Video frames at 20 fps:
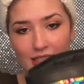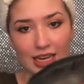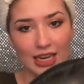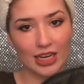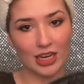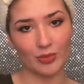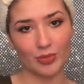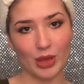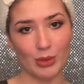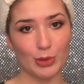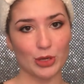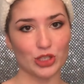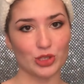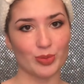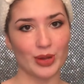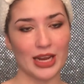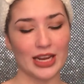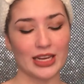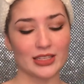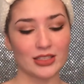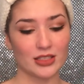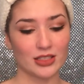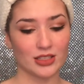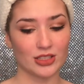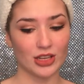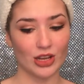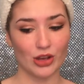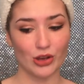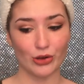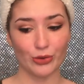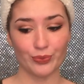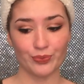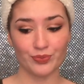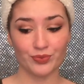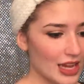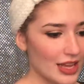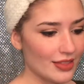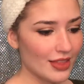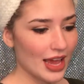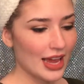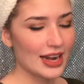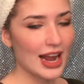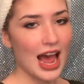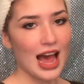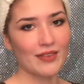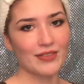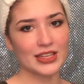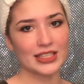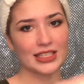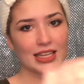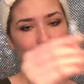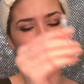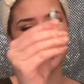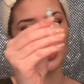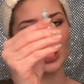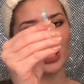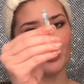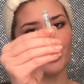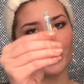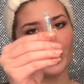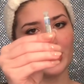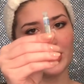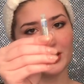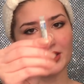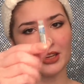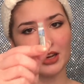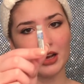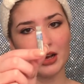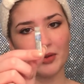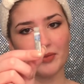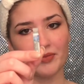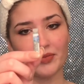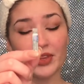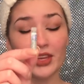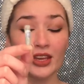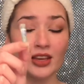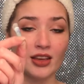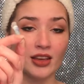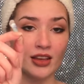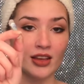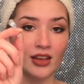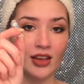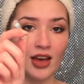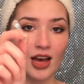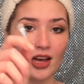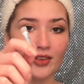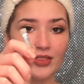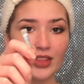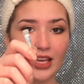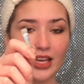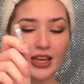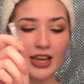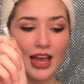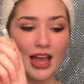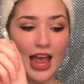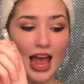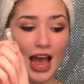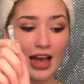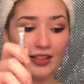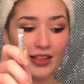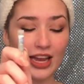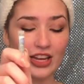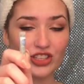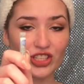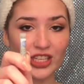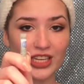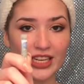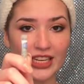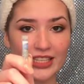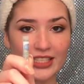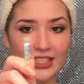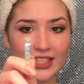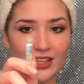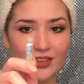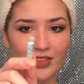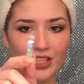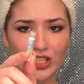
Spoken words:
take up that much space. So, and then obviously I'm just gonna bring some of the eyelash adhesive.